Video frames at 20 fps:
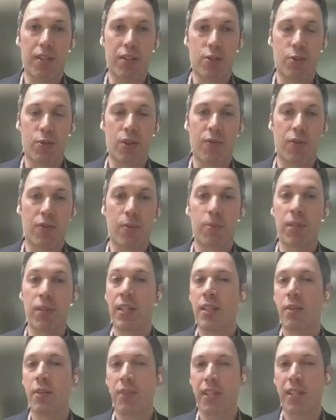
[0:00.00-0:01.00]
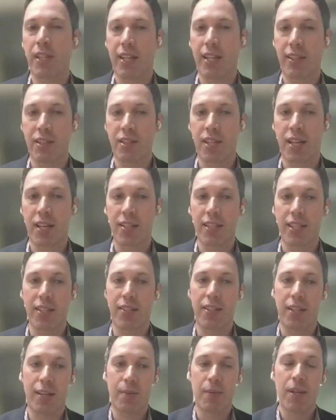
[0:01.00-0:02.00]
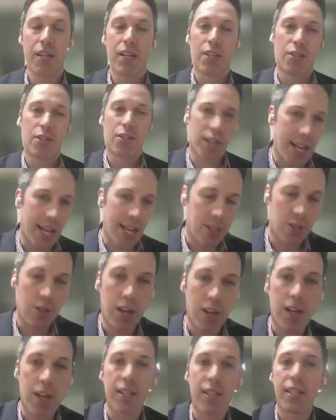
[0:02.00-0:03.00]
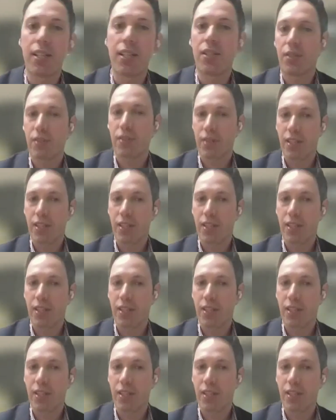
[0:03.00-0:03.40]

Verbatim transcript: the sort of completely ridiculous content. Um, so yeah, so there are these